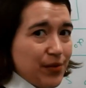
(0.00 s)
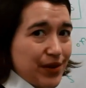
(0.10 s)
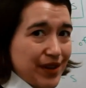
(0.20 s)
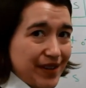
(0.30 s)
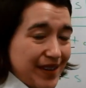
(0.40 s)
This
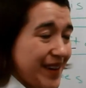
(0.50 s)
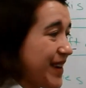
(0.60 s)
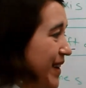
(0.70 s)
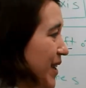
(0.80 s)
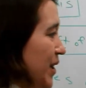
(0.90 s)
one's
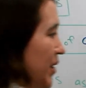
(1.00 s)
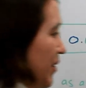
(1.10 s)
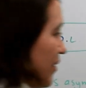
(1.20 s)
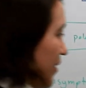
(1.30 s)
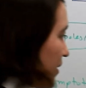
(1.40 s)
easy.
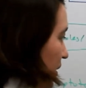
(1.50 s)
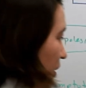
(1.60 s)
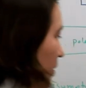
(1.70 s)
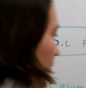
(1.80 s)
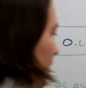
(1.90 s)

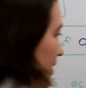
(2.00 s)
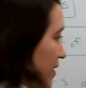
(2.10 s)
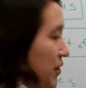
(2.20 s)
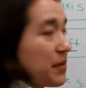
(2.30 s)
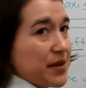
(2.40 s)
Zero plus
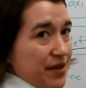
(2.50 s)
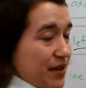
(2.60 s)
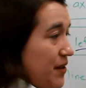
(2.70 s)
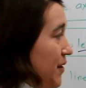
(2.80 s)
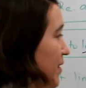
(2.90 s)
zero plus
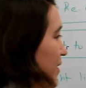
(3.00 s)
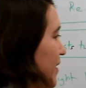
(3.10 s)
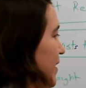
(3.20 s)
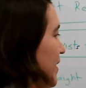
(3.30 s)
zero